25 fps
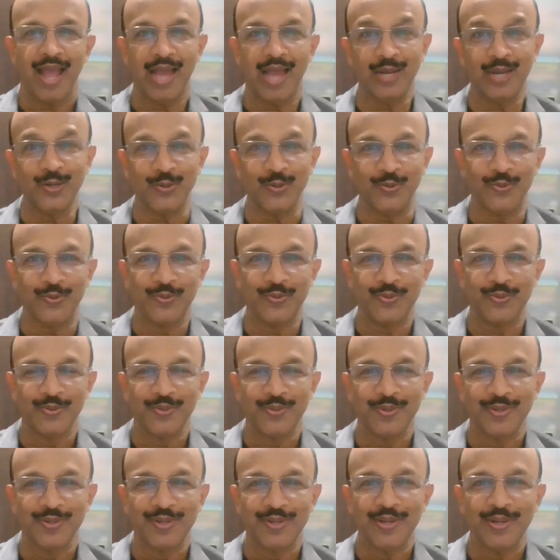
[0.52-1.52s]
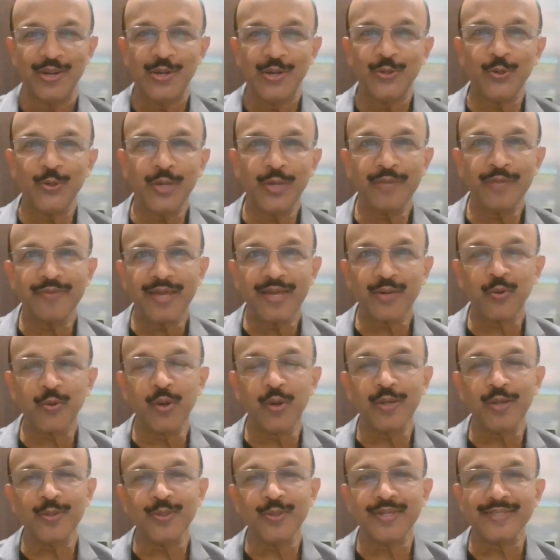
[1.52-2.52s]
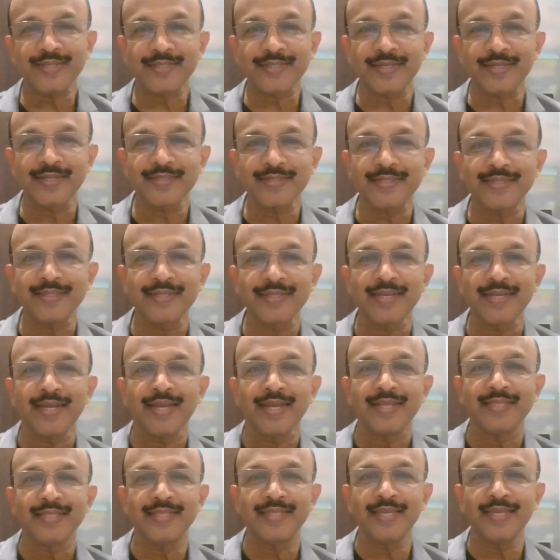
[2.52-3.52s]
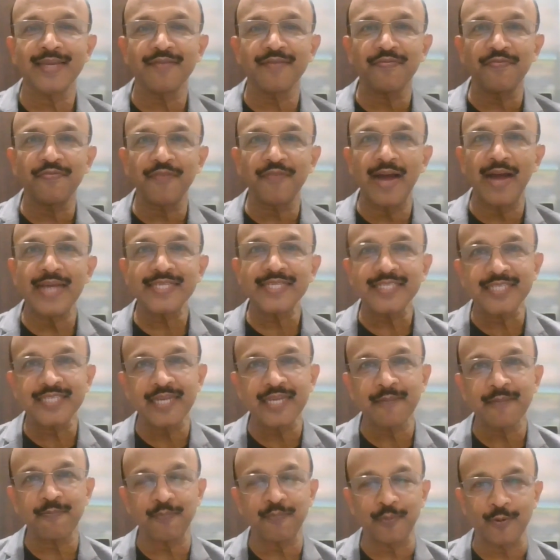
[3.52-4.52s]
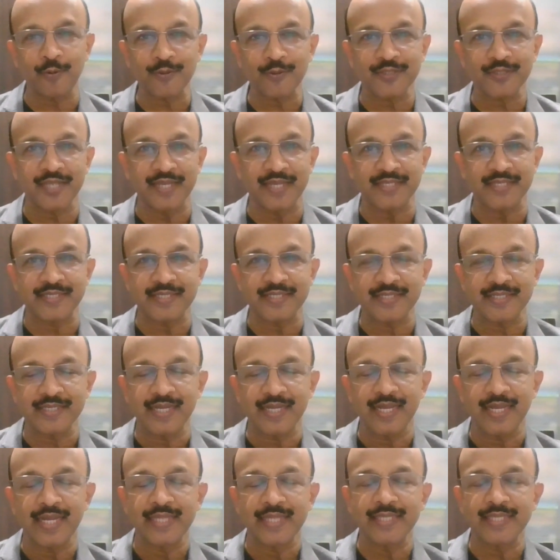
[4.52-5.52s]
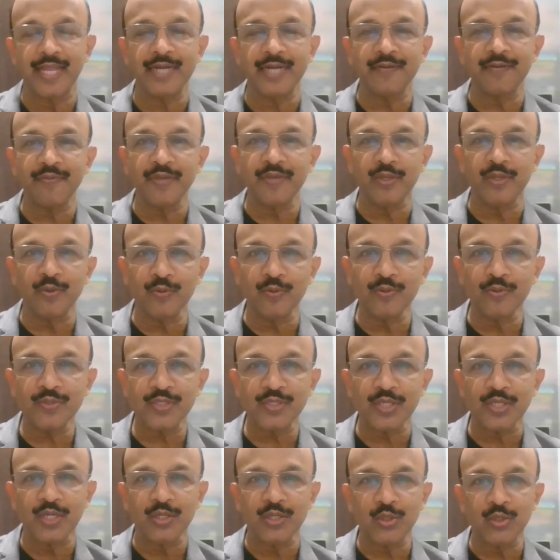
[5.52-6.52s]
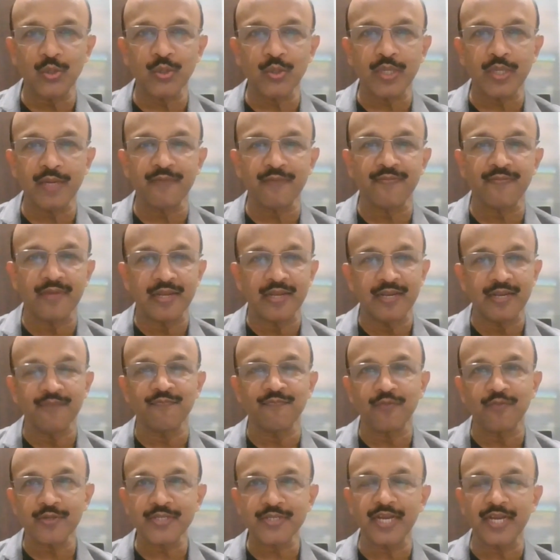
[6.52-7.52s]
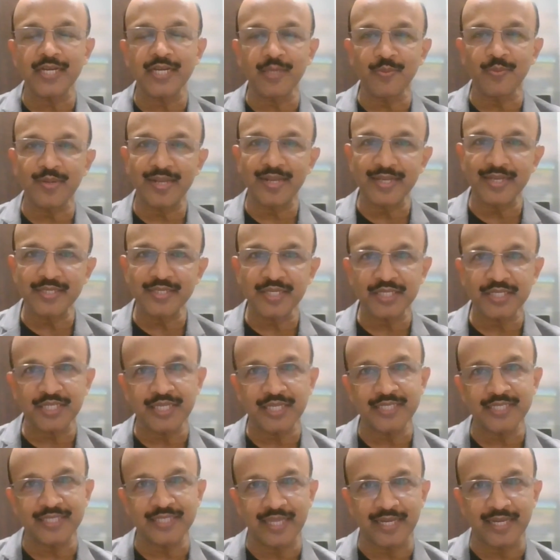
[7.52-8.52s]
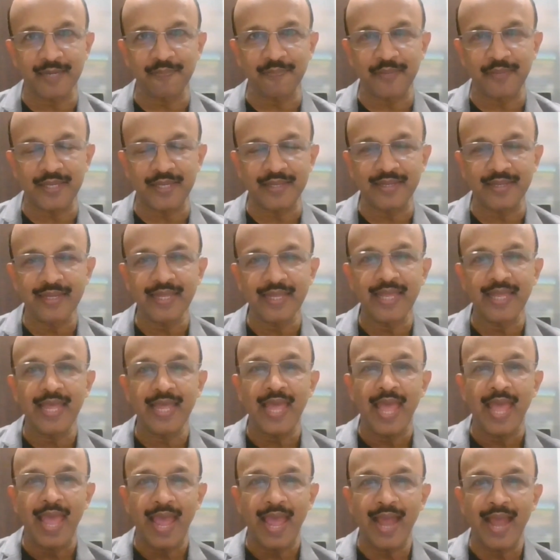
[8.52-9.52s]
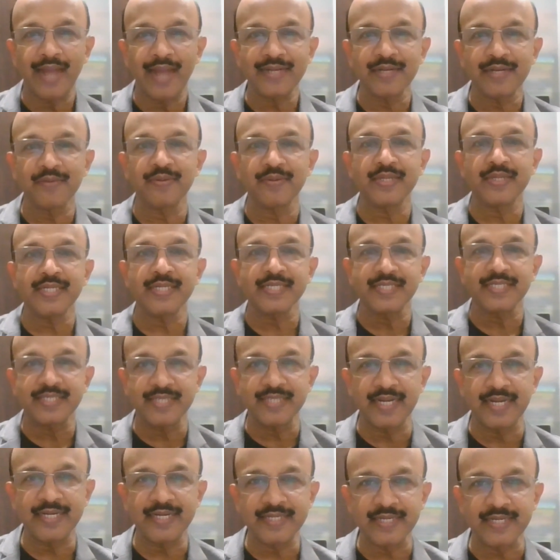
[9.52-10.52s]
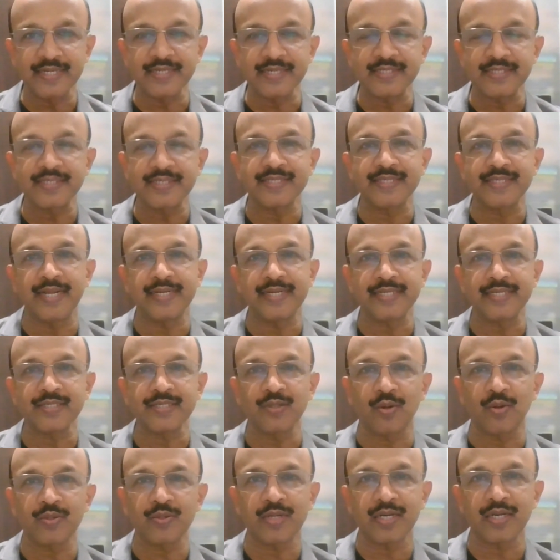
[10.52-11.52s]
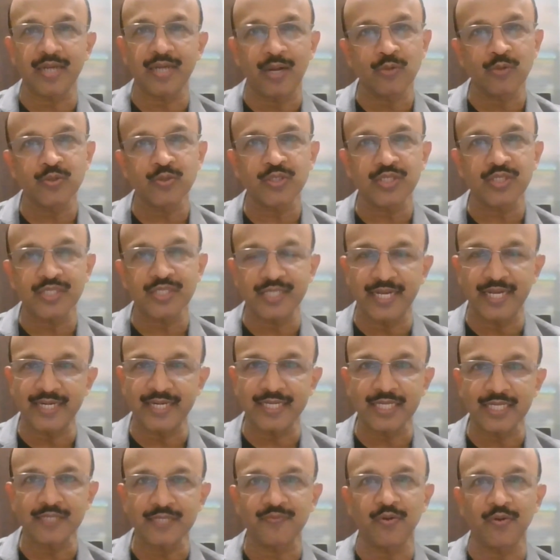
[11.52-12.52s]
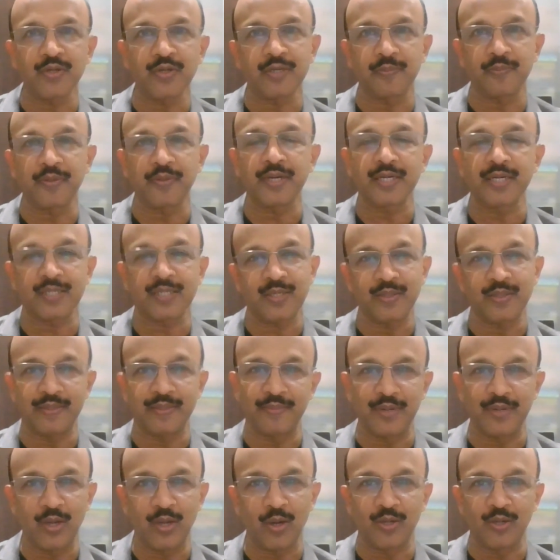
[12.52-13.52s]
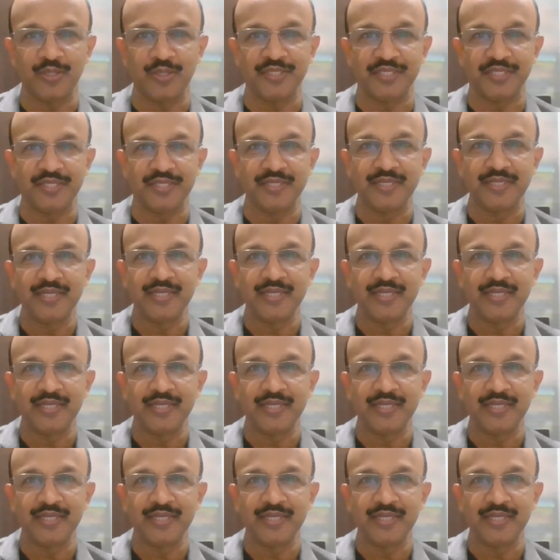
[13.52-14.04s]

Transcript: Hello. Today we are going to discuss the five-step process that we use to give lymphocyte immunization therapy at our centers, that is Dr. Raut's Centers for Reproductive Immunology.